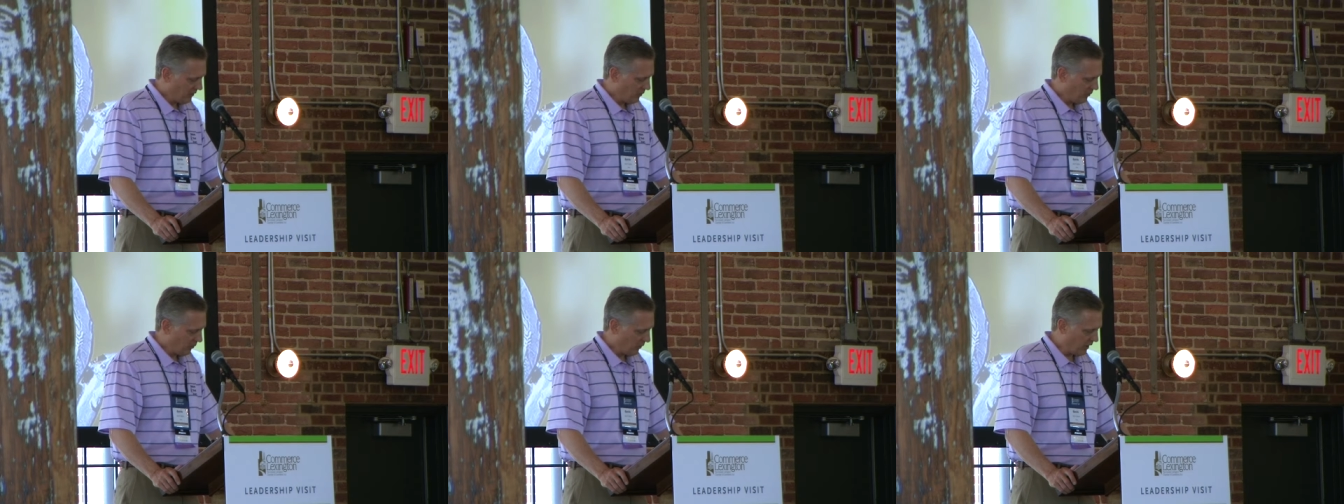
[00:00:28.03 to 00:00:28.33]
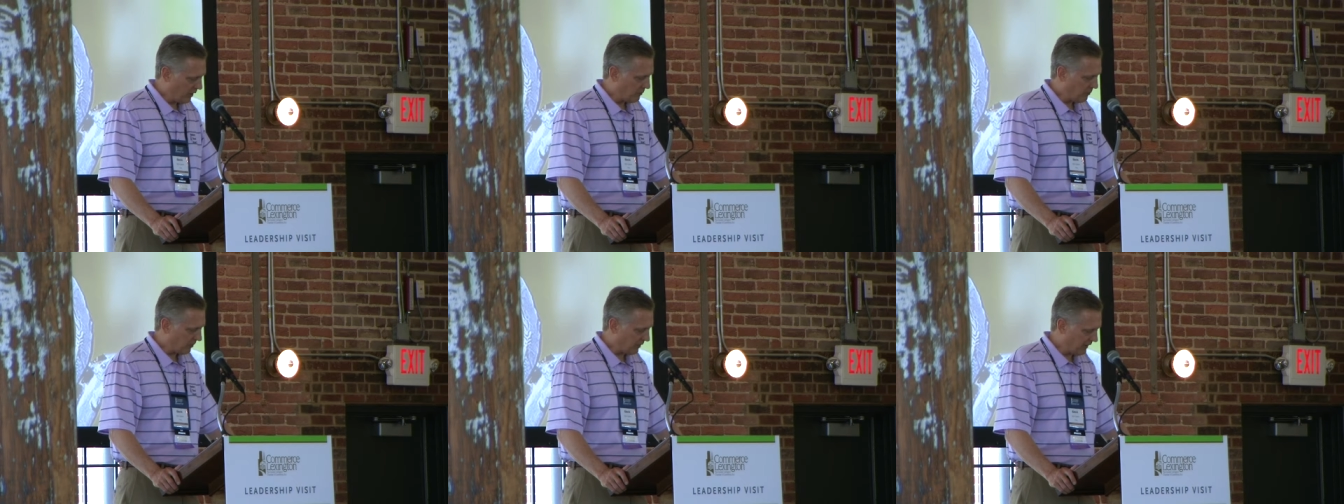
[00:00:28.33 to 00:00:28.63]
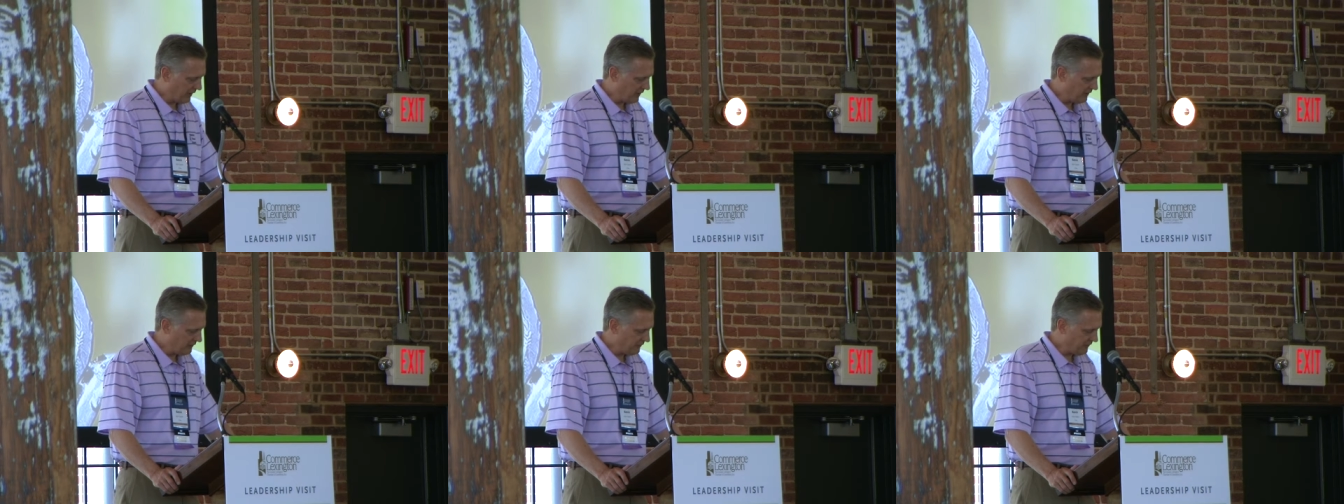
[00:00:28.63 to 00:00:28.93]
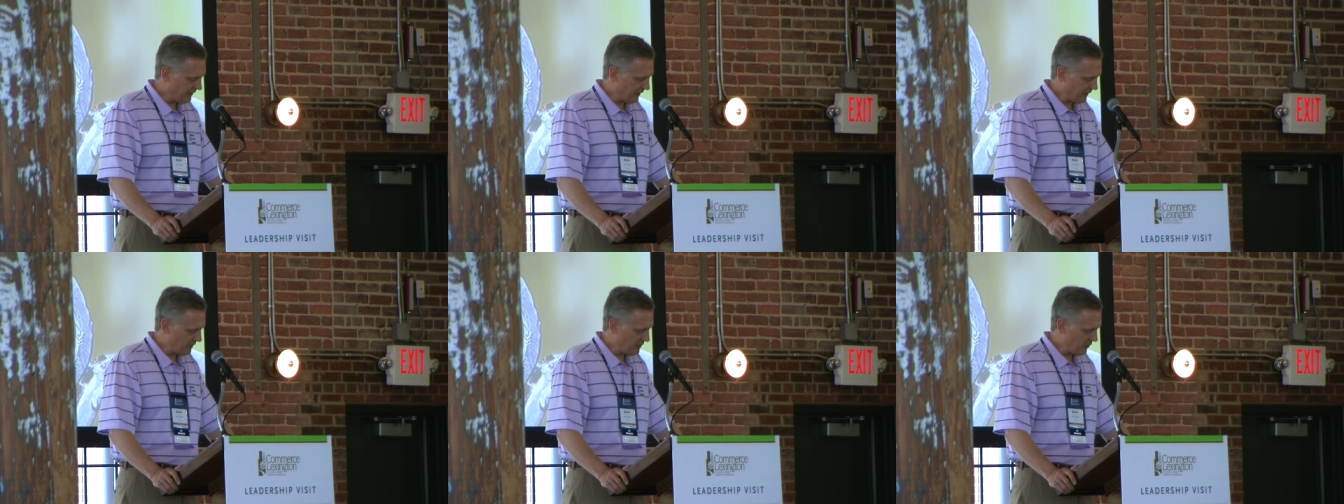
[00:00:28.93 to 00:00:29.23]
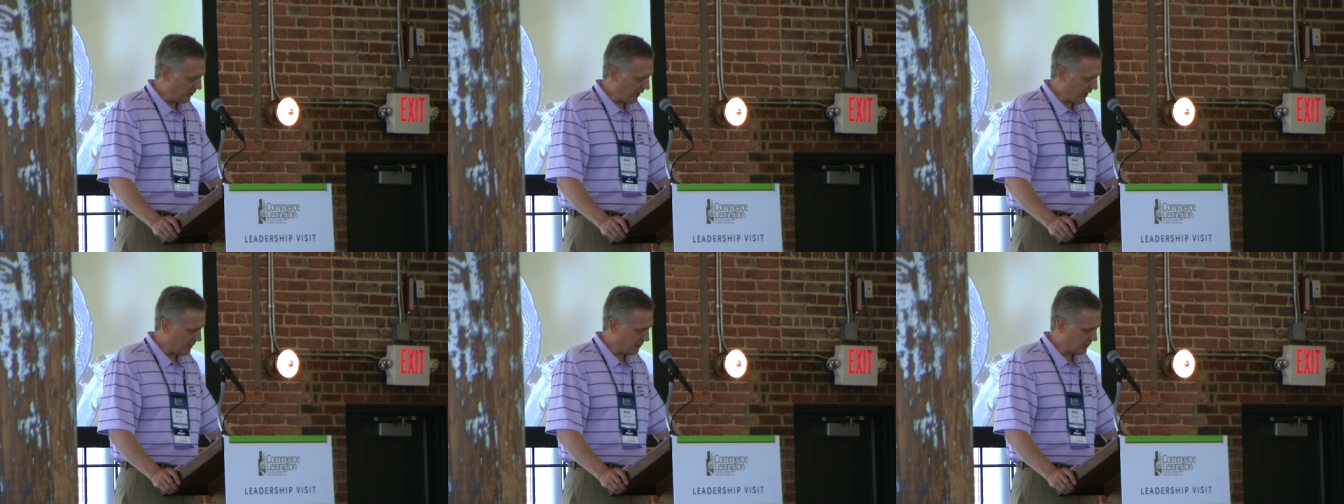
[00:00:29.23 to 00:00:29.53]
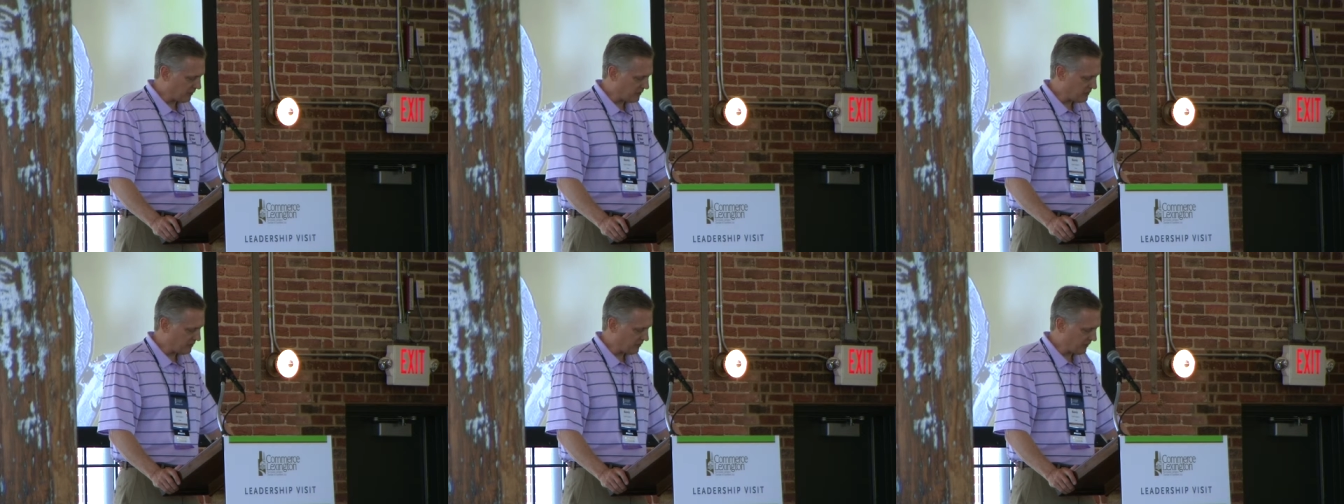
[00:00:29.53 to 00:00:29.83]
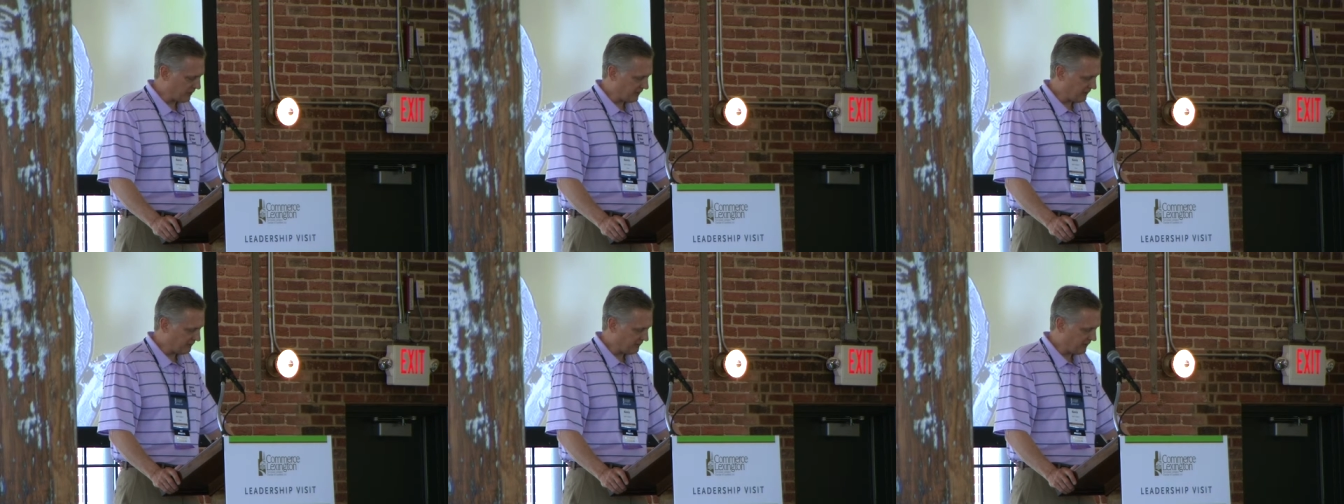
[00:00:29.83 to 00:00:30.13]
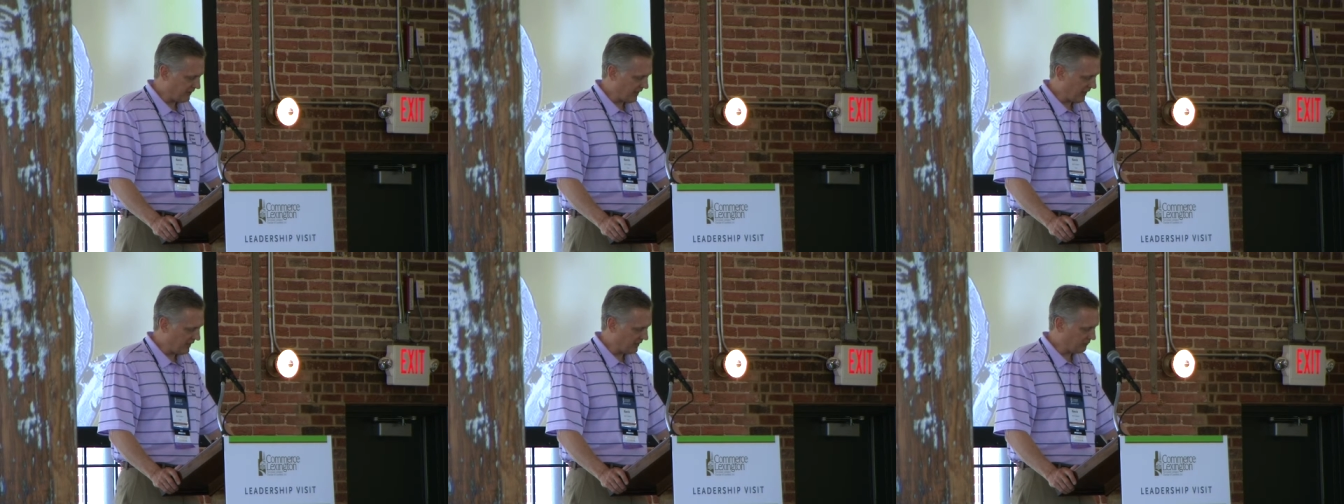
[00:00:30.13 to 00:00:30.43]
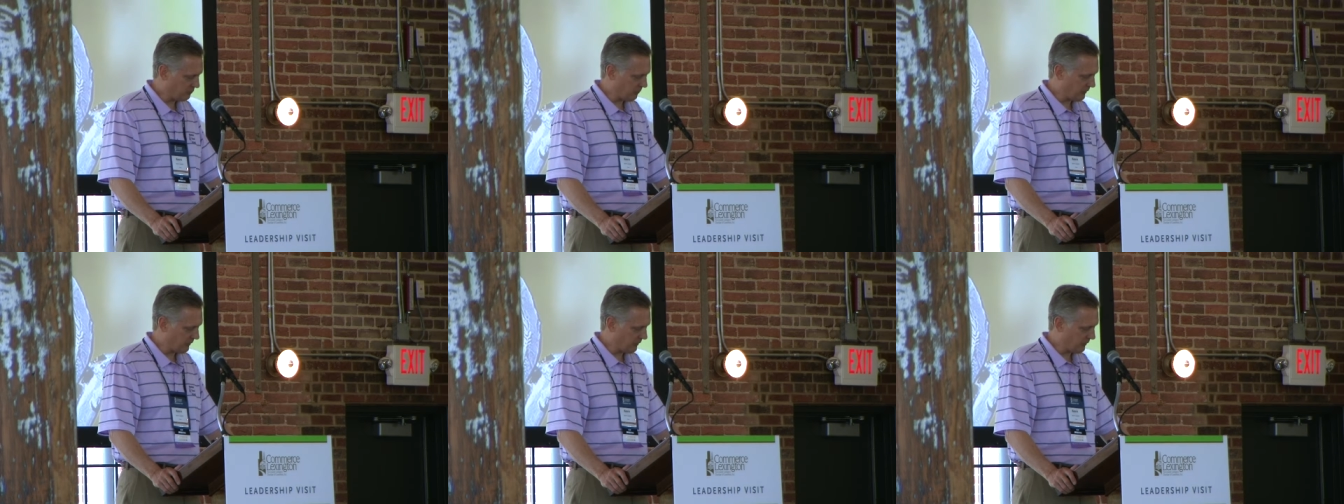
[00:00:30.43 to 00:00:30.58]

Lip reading: we are pleased that you are able to join us today